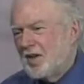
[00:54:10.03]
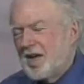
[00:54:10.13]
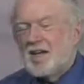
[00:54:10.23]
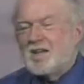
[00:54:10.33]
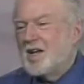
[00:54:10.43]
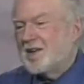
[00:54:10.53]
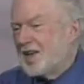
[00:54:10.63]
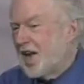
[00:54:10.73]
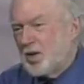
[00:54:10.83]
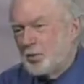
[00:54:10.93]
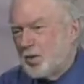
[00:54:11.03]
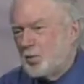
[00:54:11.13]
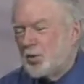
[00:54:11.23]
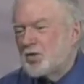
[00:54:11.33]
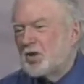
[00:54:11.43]
And yet
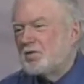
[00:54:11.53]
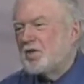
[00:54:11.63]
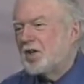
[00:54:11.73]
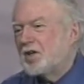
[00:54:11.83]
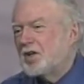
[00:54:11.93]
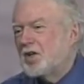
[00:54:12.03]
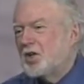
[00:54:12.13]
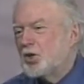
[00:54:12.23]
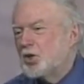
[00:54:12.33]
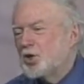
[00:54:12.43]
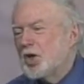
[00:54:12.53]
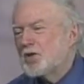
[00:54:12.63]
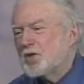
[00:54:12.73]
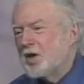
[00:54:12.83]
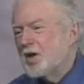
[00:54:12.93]
Leiterman was convicted
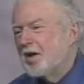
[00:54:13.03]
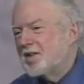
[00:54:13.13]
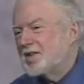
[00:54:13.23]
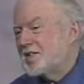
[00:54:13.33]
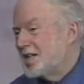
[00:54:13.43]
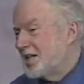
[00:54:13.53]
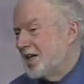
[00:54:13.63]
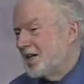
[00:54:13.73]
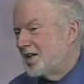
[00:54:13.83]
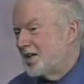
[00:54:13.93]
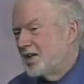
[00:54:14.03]
just on D N A.